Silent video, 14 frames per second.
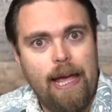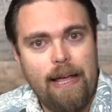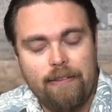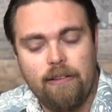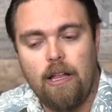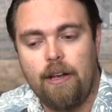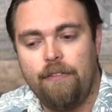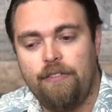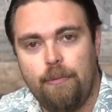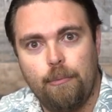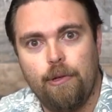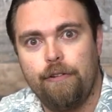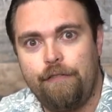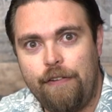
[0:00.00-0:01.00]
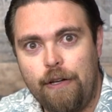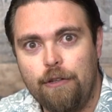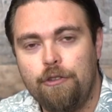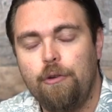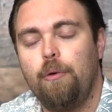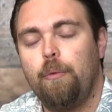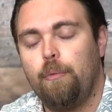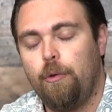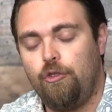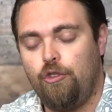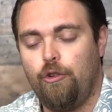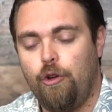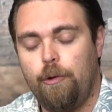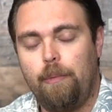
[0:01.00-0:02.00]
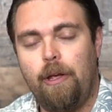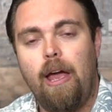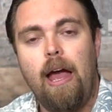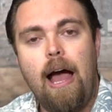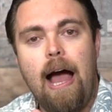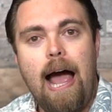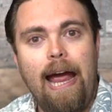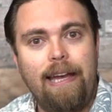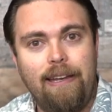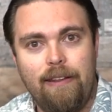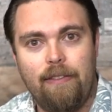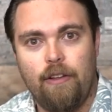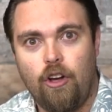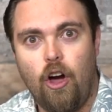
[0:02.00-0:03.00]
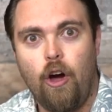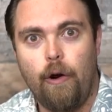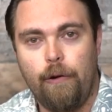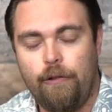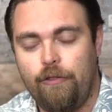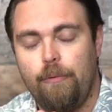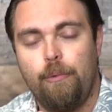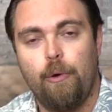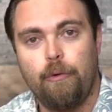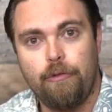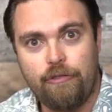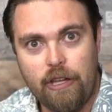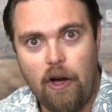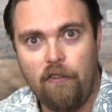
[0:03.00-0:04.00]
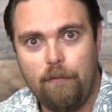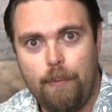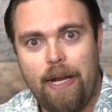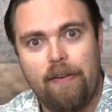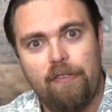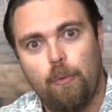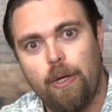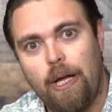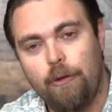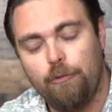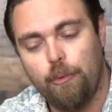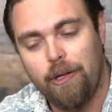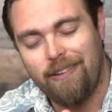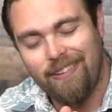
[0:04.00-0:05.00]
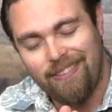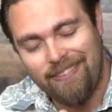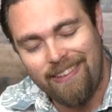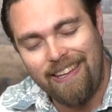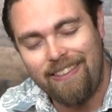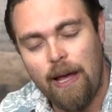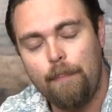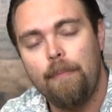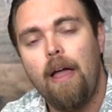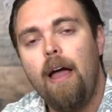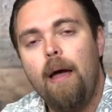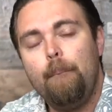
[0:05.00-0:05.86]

It has a lot of similar feel to it in which you're going to be hiding the cards from yourself, but everyone else will get to see them.